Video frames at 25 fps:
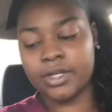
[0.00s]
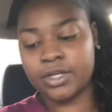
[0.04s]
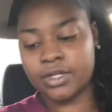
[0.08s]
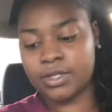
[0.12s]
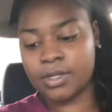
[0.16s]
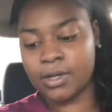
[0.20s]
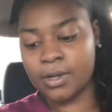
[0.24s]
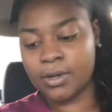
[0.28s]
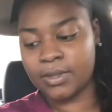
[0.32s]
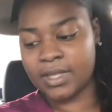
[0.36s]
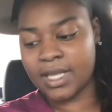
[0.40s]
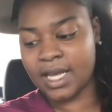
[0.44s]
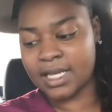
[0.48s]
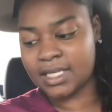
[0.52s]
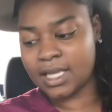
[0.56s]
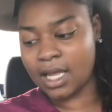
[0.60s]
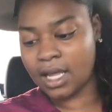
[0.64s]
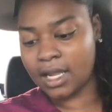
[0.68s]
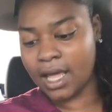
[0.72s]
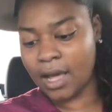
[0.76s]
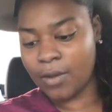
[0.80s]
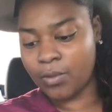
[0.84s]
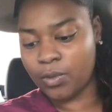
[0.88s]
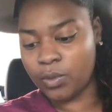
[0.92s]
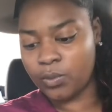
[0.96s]
so that's
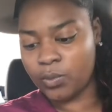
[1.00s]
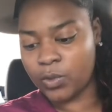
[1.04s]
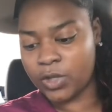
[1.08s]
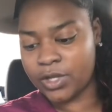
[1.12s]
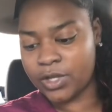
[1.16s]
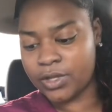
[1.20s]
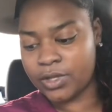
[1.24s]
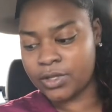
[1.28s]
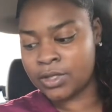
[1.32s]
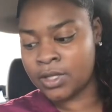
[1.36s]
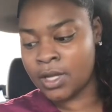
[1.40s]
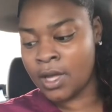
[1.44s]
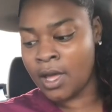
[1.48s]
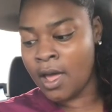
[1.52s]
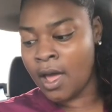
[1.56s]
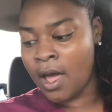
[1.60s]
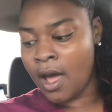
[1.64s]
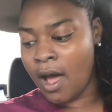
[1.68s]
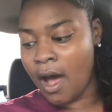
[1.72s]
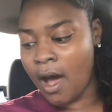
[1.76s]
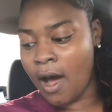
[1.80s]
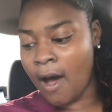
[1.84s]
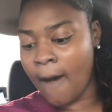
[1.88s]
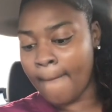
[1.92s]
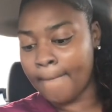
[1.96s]
how that one was
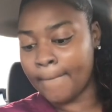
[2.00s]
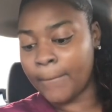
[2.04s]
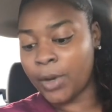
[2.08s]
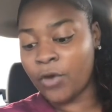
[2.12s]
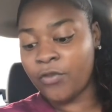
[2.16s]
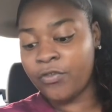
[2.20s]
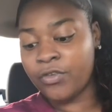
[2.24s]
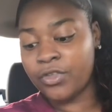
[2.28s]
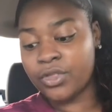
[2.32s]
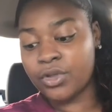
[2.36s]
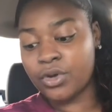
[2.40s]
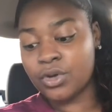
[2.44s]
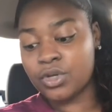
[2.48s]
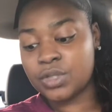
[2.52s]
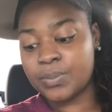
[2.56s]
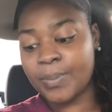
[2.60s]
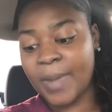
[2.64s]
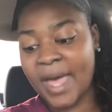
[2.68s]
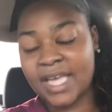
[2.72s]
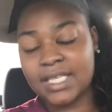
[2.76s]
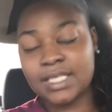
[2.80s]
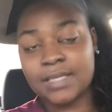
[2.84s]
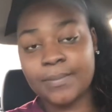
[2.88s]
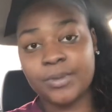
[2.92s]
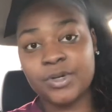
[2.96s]
um, both of those
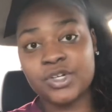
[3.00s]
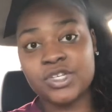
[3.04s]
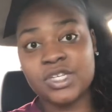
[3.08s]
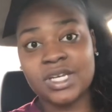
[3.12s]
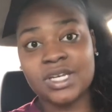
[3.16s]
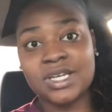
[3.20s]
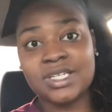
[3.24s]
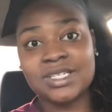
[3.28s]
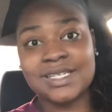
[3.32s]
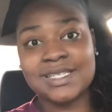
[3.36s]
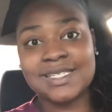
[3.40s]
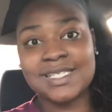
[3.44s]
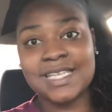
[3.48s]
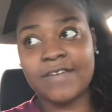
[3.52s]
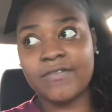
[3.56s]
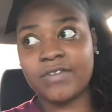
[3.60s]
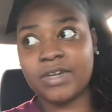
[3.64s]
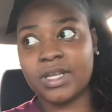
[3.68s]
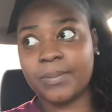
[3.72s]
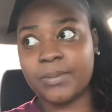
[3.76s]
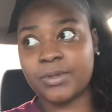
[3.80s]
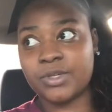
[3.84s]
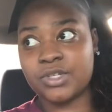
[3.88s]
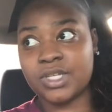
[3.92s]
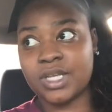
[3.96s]
passing percentage is
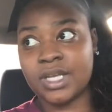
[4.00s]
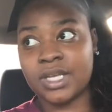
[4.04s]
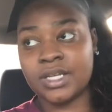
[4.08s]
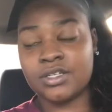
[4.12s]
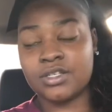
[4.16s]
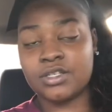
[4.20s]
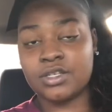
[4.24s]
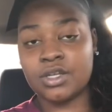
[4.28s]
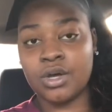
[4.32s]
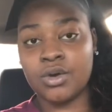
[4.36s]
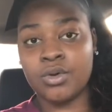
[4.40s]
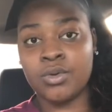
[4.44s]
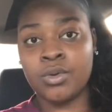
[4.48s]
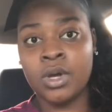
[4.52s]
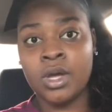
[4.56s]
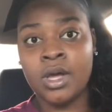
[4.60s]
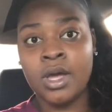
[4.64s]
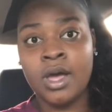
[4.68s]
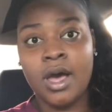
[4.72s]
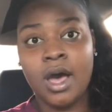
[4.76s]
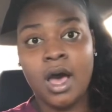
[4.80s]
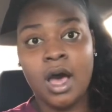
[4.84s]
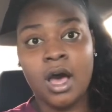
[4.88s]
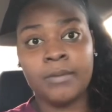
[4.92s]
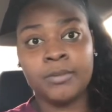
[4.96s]
70% so
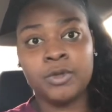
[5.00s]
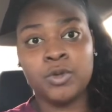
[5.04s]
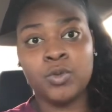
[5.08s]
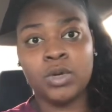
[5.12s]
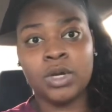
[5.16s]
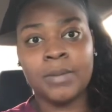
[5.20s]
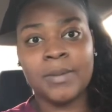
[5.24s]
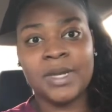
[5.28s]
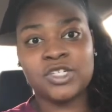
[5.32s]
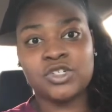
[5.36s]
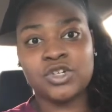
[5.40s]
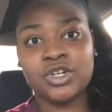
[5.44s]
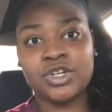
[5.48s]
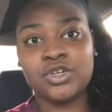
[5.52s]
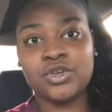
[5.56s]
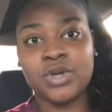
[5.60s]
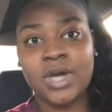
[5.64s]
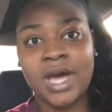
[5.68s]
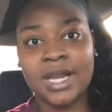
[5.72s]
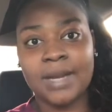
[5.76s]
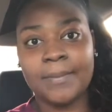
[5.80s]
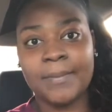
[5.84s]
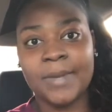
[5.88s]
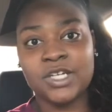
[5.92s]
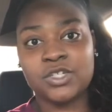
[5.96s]
um, you want to make sure you
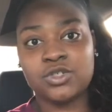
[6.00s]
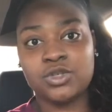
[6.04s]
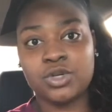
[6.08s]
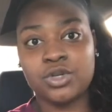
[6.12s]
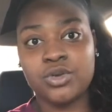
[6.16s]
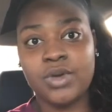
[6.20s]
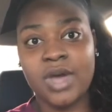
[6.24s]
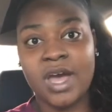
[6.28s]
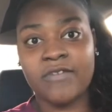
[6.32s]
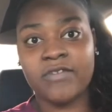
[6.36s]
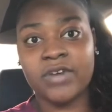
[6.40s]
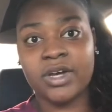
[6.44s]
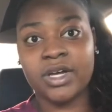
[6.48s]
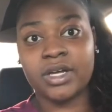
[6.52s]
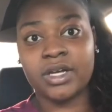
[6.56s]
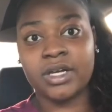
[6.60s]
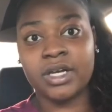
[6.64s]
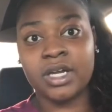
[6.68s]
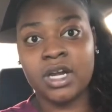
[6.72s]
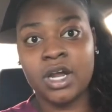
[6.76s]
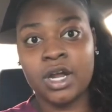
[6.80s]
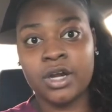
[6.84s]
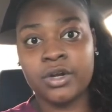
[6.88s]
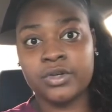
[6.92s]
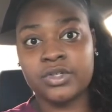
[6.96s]
kind of make sure you have a
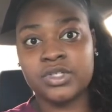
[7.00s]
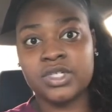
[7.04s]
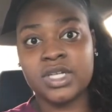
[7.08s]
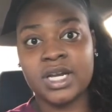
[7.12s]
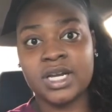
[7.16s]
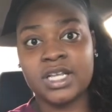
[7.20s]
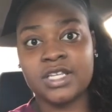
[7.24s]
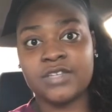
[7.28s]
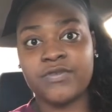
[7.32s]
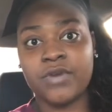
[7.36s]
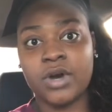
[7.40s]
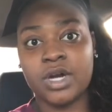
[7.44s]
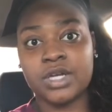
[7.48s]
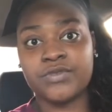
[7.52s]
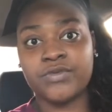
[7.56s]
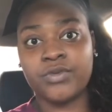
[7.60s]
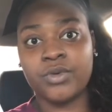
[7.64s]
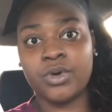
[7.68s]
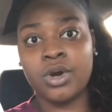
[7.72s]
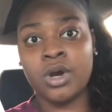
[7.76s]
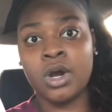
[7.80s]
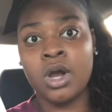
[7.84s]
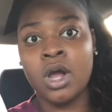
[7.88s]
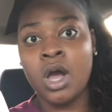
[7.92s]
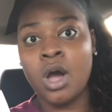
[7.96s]
good understanding as far as
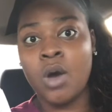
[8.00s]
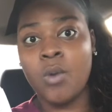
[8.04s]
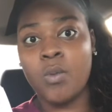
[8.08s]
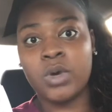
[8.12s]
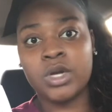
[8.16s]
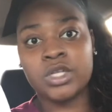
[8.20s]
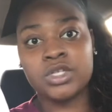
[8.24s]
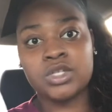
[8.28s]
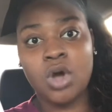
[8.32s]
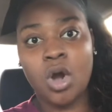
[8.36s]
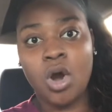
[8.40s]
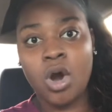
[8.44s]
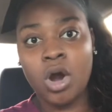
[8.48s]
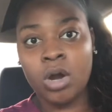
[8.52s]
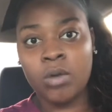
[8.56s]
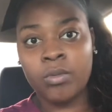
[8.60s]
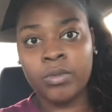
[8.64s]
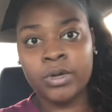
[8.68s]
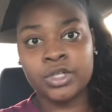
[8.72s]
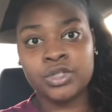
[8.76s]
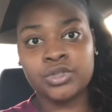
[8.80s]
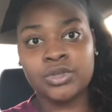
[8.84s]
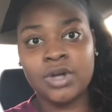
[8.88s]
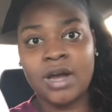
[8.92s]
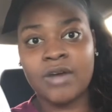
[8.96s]
for what is a
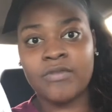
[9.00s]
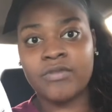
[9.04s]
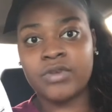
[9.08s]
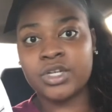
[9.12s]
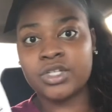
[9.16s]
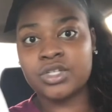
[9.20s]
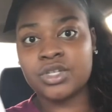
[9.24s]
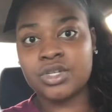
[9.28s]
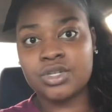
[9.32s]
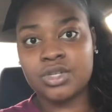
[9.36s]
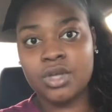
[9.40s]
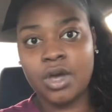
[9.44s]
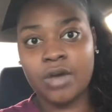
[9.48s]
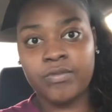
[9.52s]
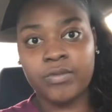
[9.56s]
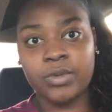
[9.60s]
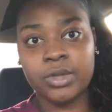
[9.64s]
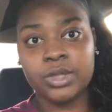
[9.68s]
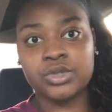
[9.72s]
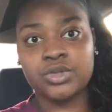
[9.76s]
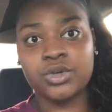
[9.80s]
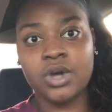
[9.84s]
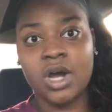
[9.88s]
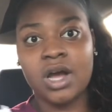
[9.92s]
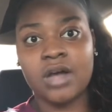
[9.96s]
hardware drive what is a
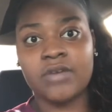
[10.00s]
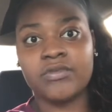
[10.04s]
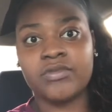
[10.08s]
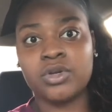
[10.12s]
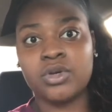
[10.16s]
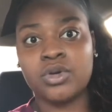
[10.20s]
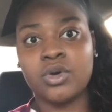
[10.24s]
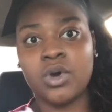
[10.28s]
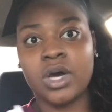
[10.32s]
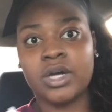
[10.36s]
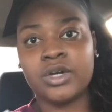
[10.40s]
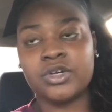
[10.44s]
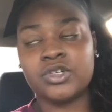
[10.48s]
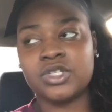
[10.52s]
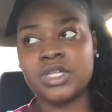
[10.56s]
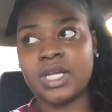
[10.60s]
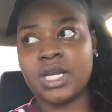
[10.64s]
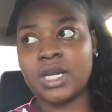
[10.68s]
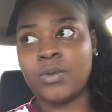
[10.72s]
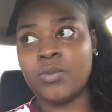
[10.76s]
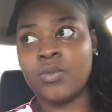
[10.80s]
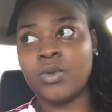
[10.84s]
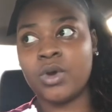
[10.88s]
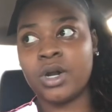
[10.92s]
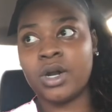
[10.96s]
software drive you know under
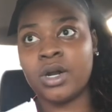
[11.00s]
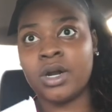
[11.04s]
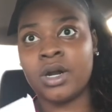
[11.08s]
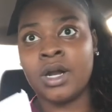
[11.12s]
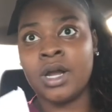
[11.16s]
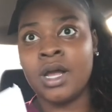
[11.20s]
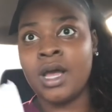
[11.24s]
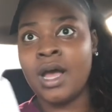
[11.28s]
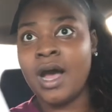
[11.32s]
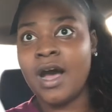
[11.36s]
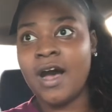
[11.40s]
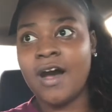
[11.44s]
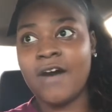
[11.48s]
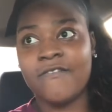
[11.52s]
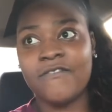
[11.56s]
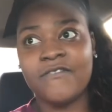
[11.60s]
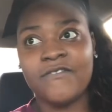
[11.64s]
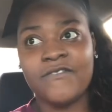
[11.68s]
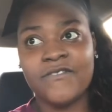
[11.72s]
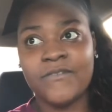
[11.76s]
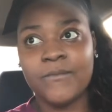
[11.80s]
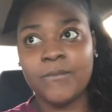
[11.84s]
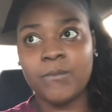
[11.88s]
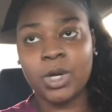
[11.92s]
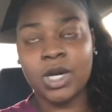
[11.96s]
understanding where a,
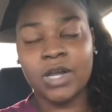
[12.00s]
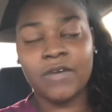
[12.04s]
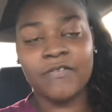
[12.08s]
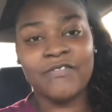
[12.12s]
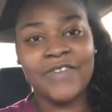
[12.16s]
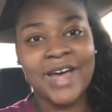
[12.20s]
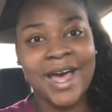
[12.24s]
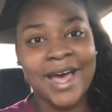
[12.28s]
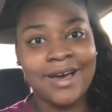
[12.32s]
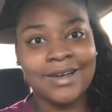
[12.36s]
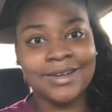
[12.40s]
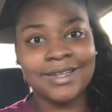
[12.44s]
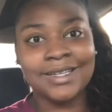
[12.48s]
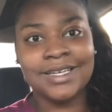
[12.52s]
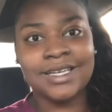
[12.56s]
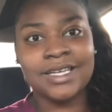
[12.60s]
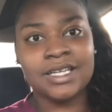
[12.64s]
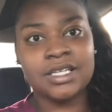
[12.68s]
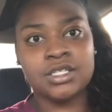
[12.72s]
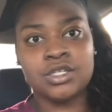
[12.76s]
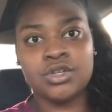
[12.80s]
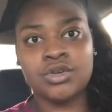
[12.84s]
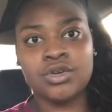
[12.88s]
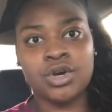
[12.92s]
what a file is.